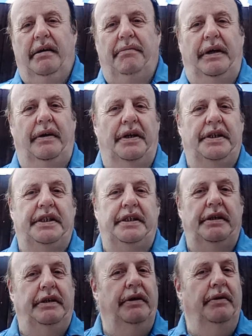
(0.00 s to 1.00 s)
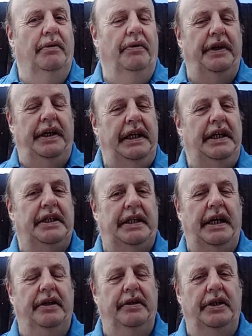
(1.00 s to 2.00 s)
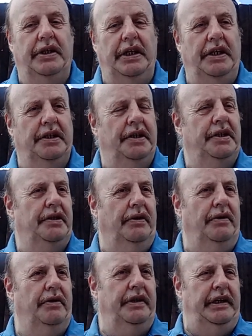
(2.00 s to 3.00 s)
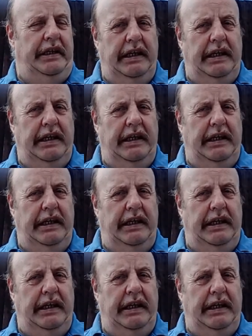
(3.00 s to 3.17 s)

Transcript: because you know that he said to Jesus, Lord,